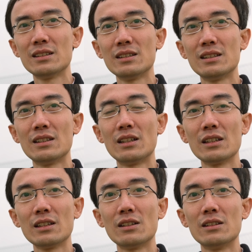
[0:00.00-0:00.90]
Oh, for
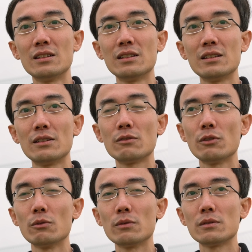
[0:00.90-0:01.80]
video or?
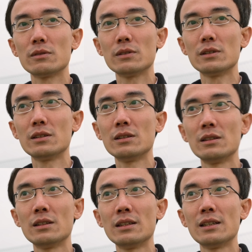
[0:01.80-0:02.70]
Oh, for stills? No, I
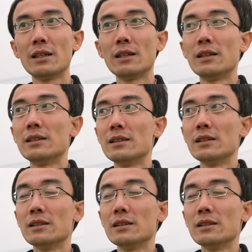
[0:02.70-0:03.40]
couldn't see anything.